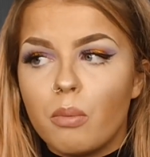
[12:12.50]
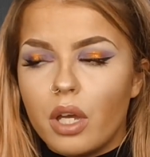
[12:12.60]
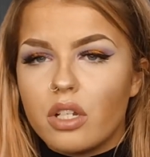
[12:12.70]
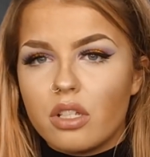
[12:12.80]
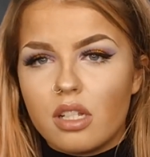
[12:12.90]

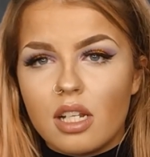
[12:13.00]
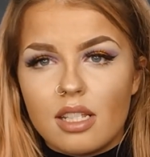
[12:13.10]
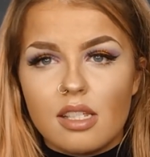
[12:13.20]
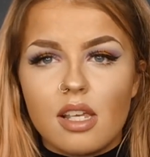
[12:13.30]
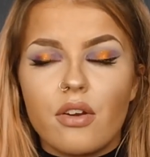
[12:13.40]
But it doesn't
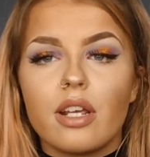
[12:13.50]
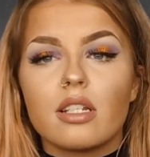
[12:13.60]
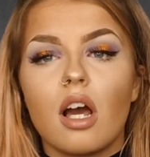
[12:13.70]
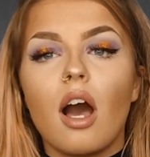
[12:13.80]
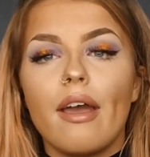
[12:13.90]
necessarily
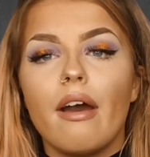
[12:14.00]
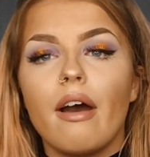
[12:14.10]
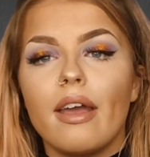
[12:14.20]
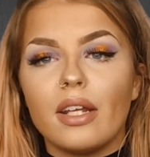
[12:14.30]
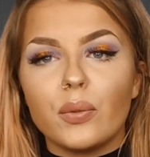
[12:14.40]
tie
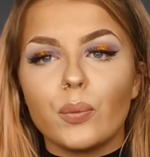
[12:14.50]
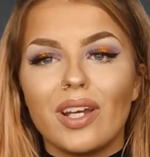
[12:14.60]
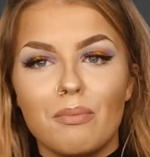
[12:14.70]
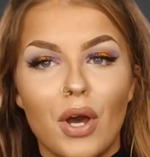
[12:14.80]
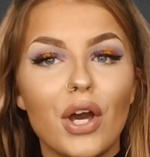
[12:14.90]
her in
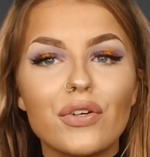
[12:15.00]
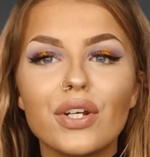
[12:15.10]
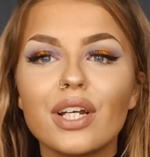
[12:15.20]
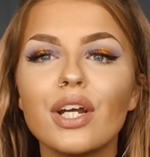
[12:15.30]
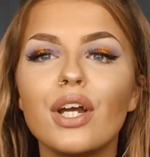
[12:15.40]
with
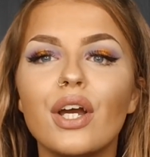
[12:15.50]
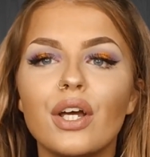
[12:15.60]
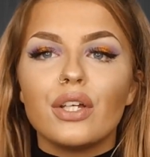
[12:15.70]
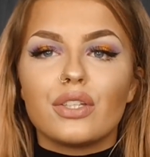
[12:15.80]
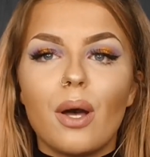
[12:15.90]
murdering
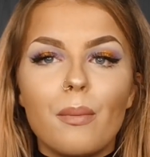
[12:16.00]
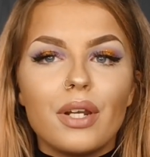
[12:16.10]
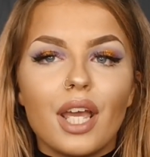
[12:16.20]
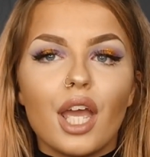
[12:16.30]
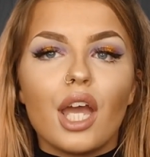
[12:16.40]

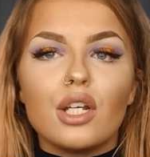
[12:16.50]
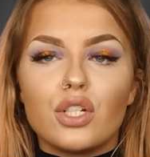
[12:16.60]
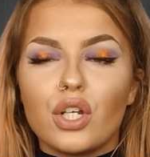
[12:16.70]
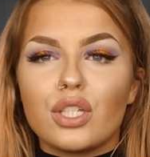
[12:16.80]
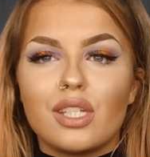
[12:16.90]
somebody, it
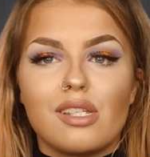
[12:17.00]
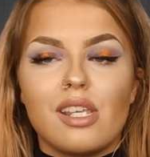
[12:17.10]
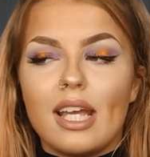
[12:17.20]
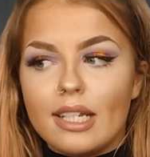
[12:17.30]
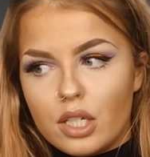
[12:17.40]
just
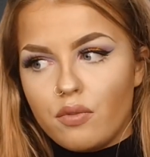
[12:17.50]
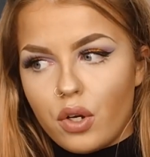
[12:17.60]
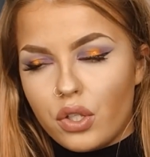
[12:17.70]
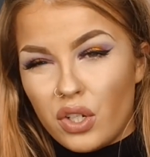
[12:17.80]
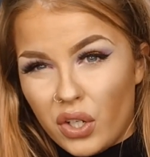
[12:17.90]
says she
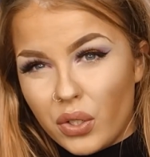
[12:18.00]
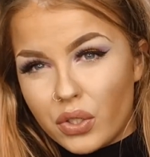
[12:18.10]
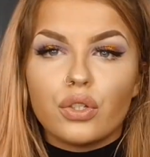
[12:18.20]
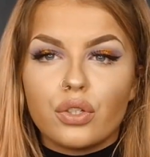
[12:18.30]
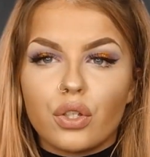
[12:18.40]
wrote the
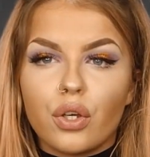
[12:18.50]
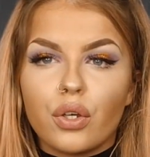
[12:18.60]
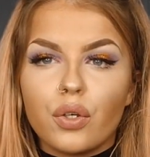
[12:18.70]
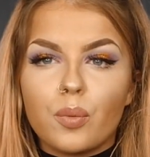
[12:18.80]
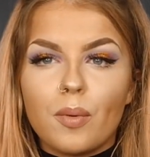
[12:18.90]
note. So
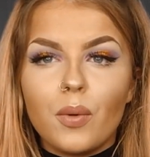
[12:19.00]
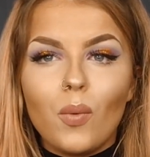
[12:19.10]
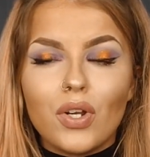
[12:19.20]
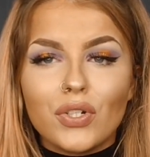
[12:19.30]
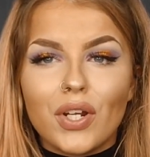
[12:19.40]
you're probably
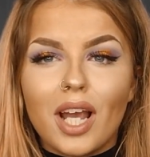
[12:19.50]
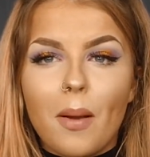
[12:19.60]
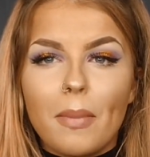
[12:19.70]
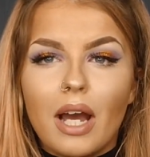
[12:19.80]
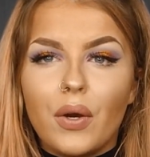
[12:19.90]
wondering
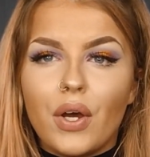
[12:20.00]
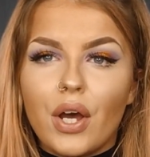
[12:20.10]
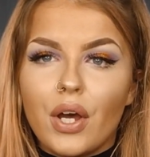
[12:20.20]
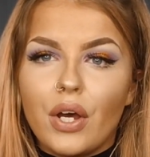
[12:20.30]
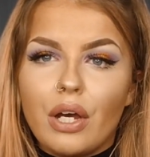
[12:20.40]
about
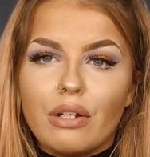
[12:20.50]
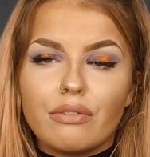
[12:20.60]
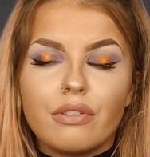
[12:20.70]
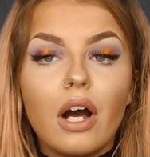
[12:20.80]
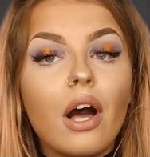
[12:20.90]
her
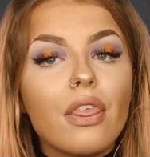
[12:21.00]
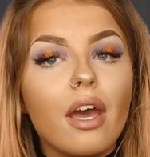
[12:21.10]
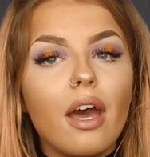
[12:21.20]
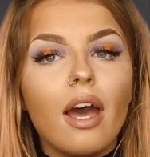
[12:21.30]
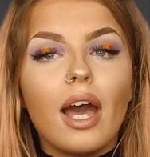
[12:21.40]

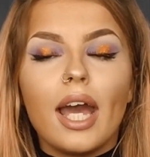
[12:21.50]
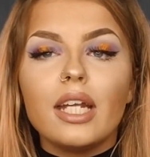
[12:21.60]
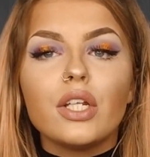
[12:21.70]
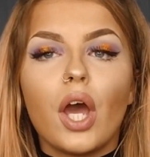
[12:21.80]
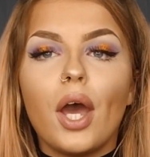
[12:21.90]
father
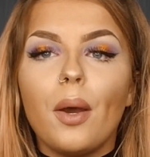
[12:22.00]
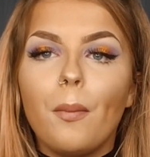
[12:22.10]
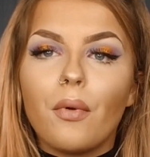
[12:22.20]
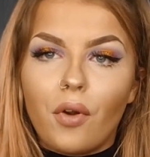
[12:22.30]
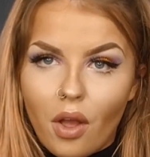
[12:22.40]
and her
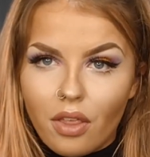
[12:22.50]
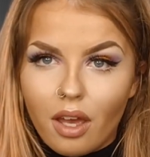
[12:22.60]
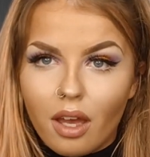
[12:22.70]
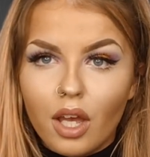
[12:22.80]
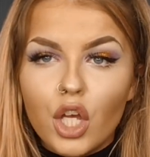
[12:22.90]

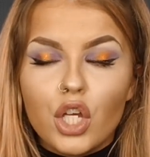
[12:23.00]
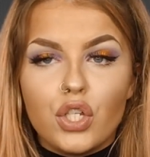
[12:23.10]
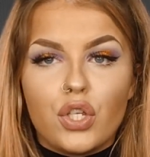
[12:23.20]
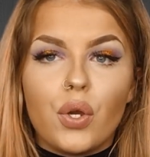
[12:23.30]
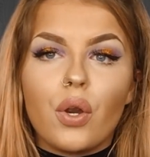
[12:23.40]
brother.
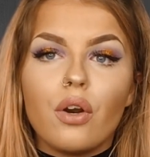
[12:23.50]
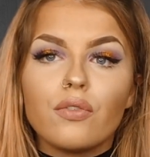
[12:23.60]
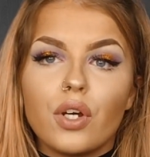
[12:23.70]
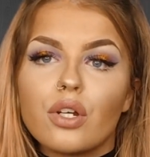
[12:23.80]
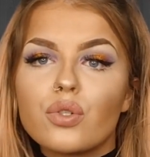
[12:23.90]
So I'll
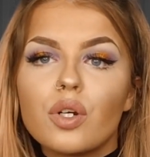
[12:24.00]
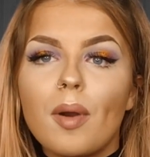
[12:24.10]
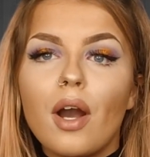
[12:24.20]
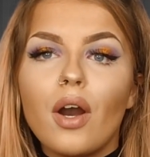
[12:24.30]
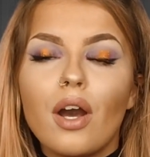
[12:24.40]
first talk
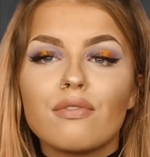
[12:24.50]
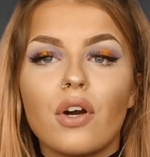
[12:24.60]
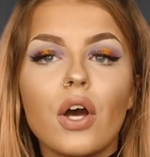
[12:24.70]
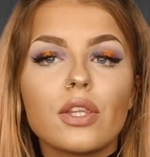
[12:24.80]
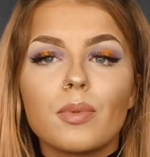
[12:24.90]
about her
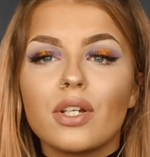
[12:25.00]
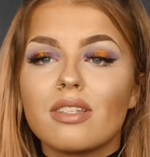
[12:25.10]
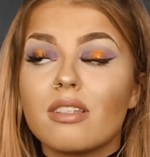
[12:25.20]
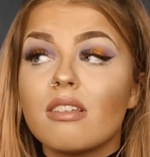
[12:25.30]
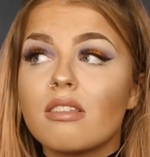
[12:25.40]
father because
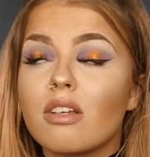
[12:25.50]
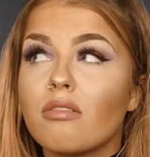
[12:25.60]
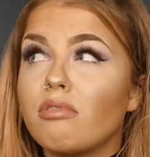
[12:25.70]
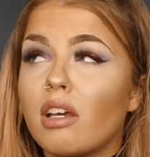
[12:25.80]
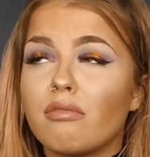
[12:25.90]
this is
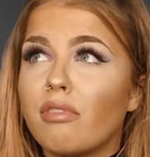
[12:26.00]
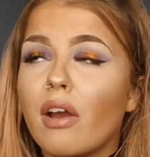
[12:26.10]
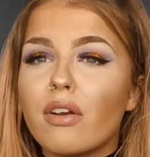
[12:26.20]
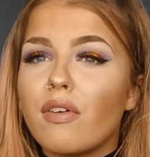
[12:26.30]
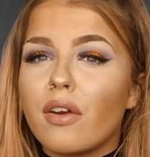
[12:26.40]
like
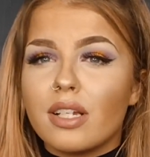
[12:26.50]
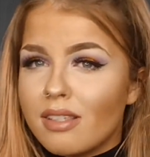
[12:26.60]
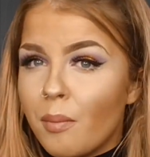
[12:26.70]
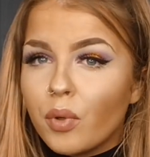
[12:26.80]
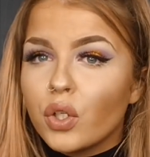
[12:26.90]
very, very
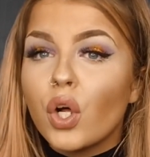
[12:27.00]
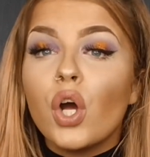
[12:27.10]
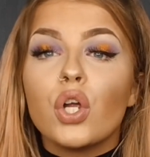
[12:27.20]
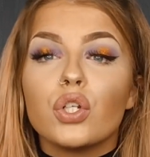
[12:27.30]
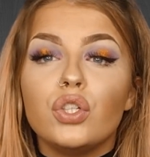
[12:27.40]
simple.
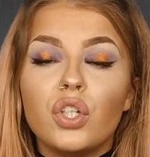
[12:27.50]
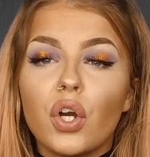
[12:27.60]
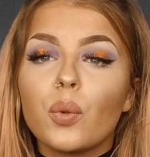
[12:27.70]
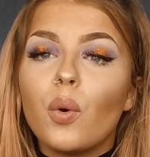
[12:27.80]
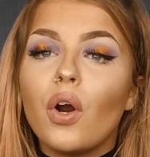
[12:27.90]

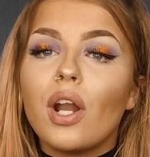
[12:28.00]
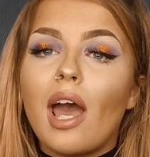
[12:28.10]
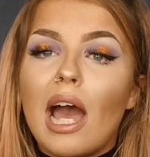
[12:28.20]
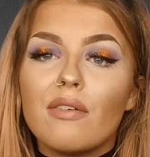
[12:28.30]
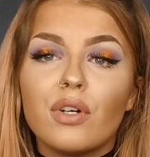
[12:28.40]
No one
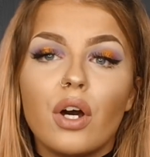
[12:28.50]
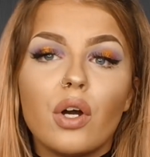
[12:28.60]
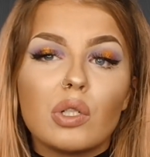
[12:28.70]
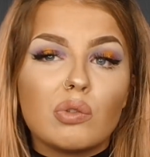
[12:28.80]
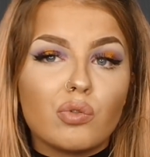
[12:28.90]

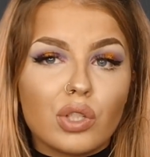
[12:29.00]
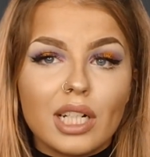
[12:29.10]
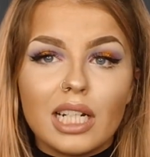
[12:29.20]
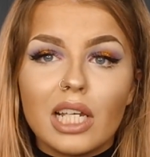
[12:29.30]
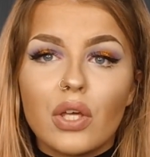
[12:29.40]
ever
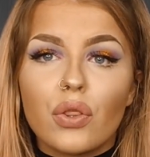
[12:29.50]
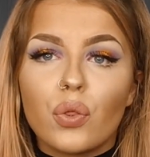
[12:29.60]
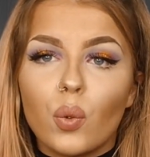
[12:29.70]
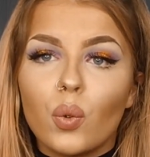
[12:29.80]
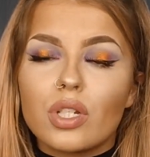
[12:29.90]
really
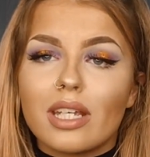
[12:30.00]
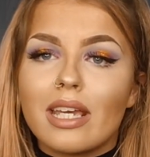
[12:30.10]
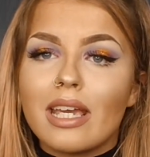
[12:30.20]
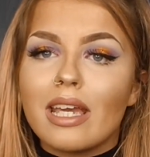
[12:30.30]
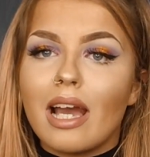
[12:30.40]
thought
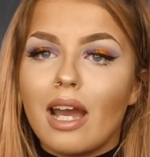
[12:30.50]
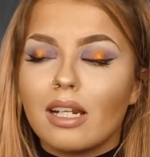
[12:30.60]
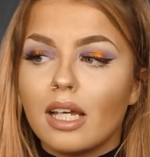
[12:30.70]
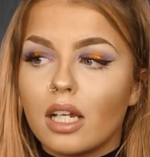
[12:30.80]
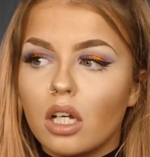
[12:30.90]
he had
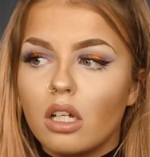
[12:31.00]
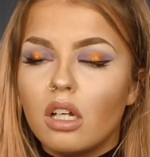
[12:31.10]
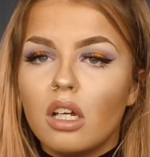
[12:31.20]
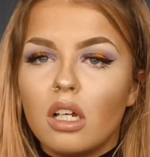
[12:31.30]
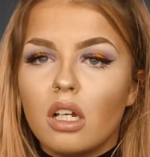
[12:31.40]
like
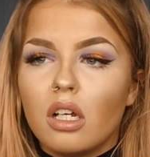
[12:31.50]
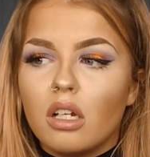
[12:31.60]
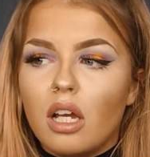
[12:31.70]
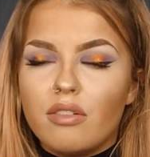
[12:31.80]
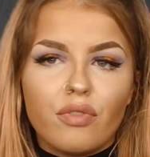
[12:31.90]

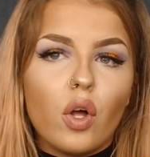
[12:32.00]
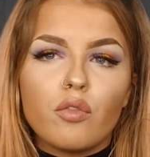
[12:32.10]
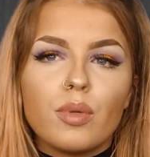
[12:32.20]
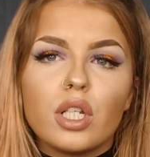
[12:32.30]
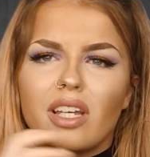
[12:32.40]

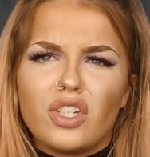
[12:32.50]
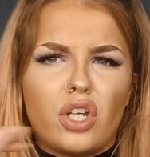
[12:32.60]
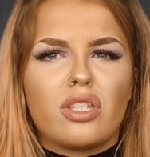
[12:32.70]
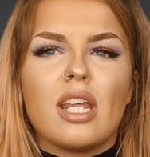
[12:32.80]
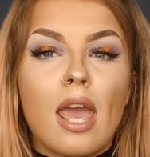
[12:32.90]
involvement, like
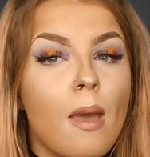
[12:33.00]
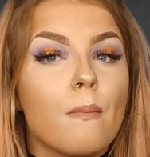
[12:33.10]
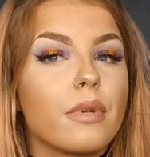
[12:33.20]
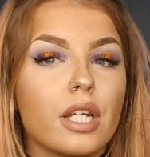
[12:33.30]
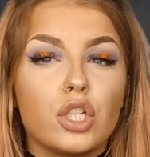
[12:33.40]
just
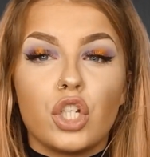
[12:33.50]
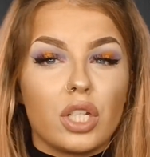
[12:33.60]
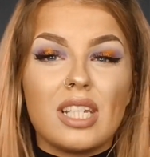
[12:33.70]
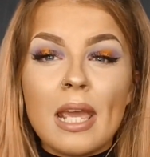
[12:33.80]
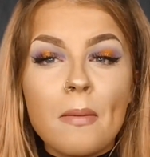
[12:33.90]
him, like
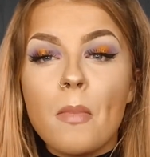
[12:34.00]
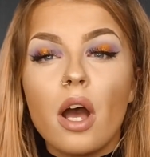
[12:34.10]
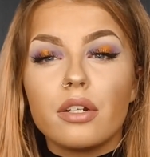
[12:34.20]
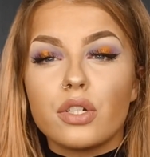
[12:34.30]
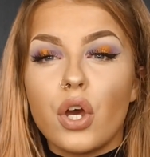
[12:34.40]
just he
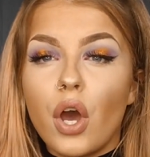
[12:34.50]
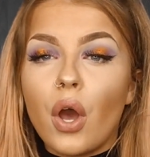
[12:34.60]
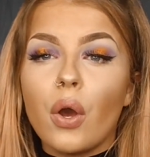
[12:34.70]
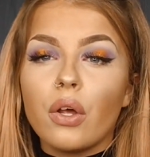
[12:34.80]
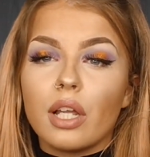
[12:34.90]
murdered
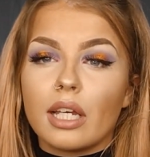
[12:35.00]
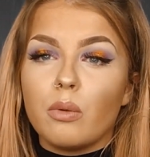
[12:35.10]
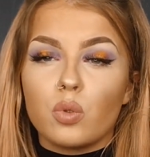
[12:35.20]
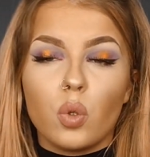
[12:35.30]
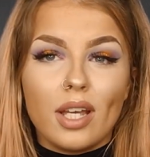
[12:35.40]
her, like
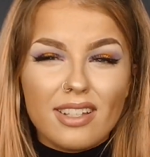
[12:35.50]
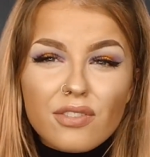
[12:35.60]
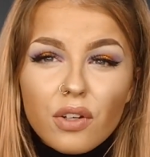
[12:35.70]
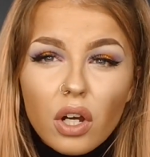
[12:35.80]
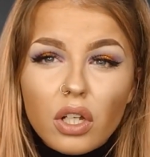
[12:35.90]
it was all
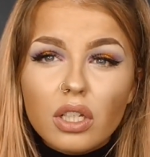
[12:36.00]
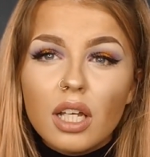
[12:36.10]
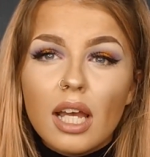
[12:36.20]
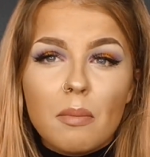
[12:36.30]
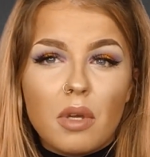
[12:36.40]
his fault.